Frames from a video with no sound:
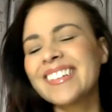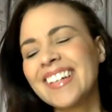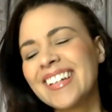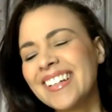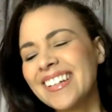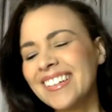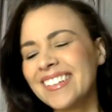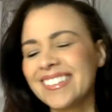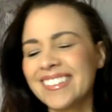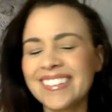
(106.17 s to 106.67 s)
get
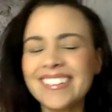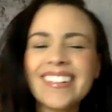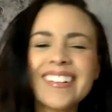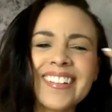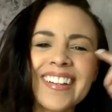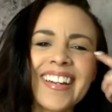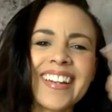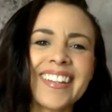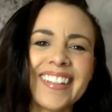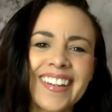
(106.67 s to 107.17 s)
it?
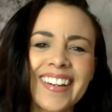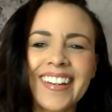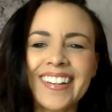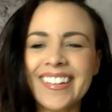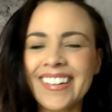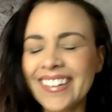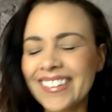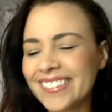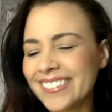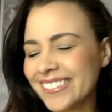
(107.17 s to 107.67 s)
Okay, I
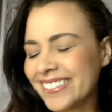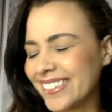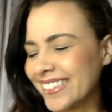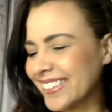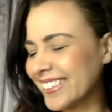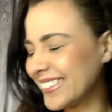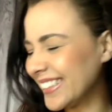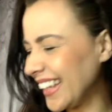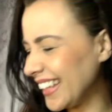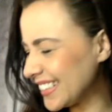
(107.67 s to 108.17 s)
got
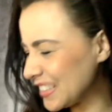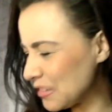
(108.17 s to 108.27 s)
stuck in that.